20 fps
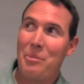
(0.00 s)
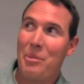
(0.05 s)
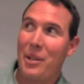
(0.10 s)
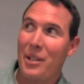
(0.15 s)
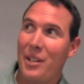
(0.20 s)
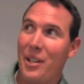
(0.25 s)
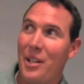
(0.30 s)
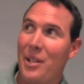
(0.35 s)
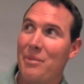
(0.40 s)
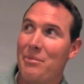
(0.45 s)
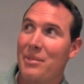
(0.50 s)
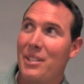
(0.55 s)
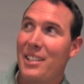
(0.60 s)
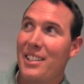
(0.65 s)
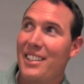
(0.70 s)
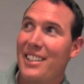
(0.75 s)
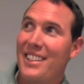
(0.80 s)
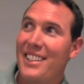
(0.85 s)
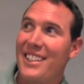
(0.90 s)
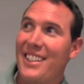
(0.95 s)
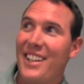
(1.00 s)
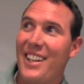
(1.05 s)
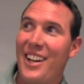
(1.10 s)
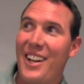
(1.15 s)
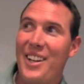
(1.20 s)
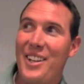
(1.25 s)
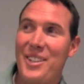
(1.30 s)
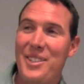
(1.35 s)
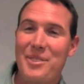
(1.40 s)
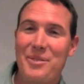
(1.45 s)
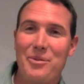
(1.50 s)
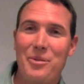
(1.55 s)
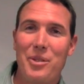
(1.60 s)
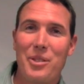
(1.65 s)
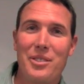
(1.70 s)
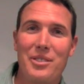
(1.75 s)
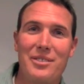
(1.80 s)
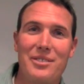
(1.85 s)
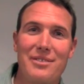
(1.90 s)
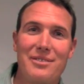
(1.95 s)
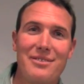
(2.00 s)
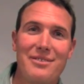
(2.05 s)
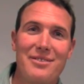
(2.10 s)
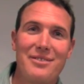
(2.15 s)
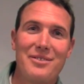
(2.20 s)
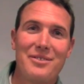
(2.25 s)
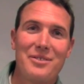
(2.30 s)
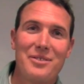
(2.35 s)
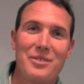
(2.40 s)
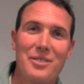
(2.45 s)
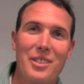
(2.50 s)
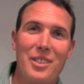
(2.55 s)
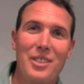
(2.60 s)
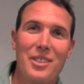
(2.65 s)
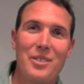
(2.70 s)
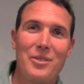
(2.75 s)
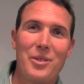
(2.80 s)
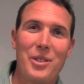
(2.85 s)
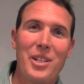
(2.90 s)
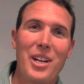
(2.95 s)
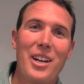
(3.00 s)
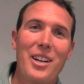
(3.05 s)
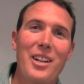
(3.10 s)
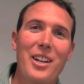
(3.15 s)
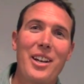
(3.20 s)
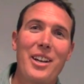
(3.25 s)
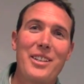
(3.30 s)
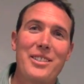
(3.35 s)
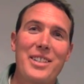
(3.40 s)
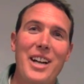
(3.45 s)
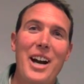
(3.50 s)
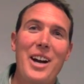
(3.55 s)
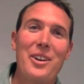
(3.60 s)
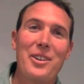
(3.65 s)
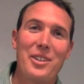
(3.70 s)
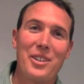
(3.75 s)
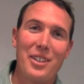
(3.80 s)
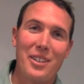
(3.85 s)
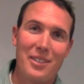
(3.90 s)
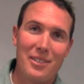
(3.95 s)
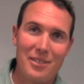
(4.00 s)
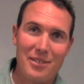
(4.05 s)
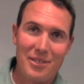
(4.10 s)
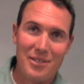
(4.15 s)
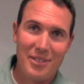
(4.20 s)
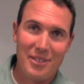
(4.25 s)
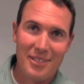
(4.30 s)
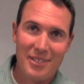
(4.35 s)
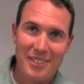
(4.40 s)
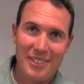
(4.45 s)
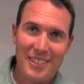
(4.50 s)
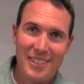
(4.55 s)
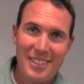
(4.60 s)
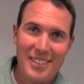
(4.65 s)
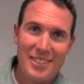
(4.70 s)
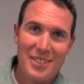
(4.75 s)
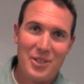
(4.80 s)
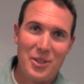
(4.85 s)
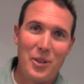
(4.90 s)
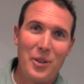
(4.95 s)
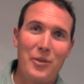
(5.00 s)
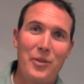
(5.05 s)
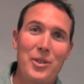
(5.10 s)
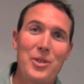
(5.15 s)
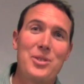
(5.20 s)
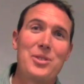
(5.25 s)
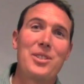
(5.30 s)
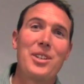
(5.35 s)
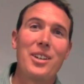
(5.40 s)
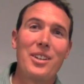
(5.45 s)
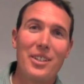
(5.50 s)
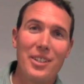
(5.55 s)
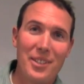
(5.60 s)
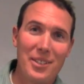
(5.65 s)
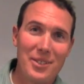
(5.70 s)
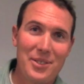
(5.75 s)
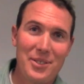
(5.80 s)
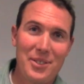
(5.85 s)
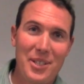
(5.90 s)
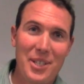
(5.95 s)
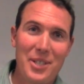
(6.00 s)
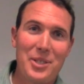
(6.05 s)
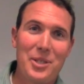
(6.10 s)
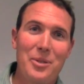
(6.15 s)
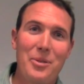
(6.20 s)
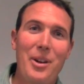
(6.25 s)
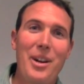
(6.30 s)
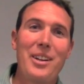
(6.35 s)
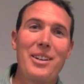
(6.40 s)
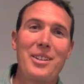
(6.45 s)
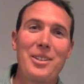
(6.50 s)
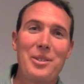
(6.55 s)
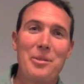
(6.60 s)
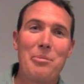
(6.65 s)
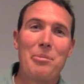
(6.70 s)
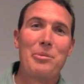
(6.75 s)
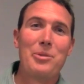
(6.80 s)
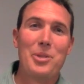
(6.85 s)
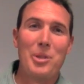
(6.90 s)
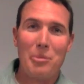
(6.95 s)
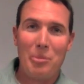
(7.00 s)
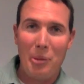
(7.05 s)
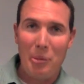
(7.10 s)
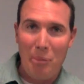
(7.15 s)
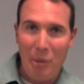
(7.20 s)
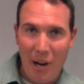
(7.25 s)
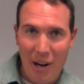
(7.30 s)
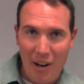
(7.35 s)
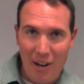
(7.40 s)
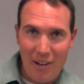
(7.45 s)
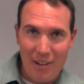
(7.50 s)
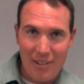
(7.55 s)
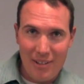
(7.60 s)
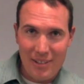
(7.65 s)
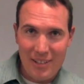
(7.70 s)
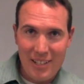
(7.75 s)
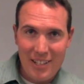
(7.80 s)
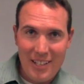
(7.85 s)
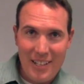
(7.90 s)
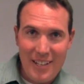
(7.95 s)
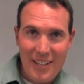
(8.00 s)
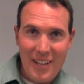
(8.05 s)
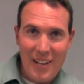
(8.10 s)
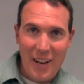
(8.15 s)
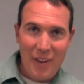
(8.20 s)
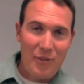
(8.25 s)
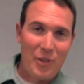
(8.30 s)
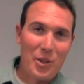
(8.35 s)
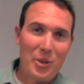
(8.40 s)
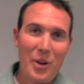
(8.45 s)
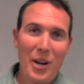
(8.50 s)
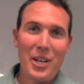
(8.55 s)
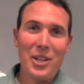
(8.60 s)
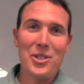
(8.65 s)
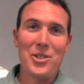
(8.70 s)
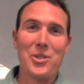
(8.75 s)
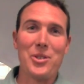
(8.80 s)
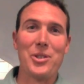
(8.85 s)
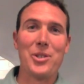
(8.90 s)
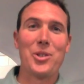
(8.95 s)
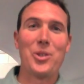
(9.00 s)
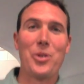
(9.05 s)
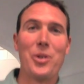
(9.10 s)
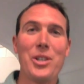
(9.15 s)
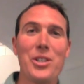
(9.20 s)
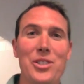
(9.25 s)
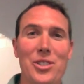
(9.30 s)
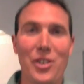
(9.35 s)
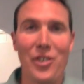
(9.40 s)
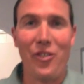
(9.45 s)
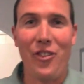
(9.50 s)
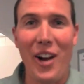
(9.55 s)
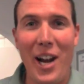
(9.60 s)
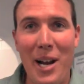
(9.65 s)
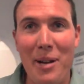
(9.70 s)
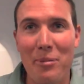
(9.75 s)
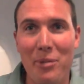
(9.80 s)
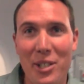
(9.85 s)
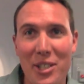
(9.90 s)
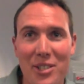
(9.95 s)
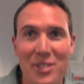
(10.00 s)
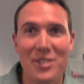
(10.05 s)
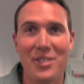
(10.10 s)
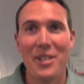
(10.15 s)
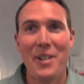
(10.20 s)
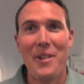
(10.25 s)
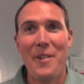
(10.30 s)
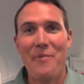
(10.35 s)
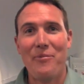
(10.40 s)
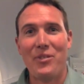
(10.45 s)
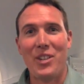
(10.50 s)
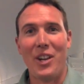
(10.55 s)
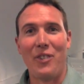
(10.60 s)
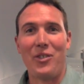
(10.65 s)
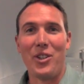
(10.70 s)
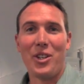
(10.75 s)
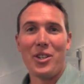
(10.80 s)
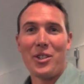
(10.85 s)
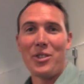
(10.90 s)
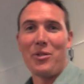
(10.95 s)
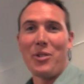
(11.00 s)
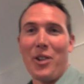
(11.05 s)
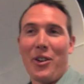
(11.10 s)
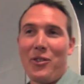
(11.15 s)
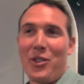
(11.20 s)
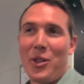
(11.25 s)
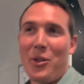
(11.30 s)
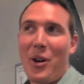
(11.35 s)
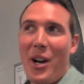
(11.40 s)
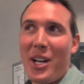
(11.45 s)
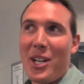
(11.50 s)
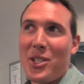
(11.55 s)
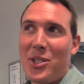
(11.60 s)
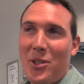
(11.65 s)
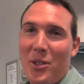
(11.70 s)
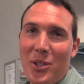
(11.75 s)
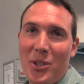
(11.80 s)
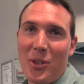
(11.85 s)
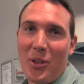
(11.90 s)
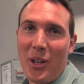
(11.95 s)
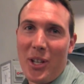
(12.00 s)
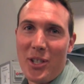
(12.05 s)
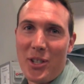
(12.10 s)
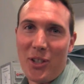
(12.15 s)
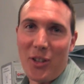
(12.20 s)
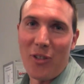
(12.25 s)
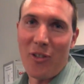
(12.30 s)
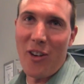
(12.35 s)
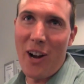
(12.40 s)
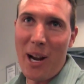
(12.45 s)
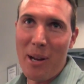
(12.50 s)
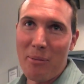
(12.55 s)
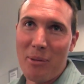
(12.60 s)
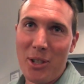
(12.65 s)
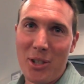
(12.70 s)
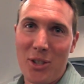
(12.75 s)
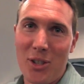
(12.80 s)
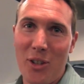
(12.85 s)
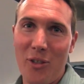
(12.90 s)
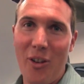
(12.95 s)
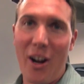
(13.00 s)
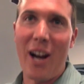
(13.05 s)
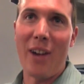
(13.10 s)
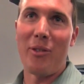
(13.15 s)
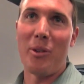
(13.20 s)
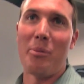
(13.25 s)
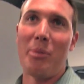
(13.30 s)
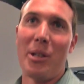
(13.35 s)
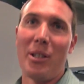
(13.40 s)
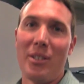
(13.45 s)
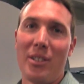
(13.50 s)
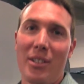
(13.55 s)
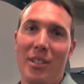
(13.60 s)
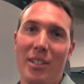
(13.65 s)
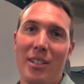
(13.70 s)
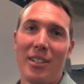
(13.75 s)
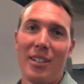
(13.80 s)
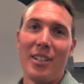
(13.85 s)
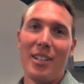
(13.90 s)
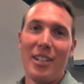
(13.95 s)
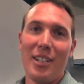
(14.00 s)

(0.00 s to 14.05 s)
to pick up. Um, we're we got a lot of tire kickers. So if you're serious and you're ready to, to prepare, if you're ready to increase your this family's if you're if you're ready to increase your family's survivability,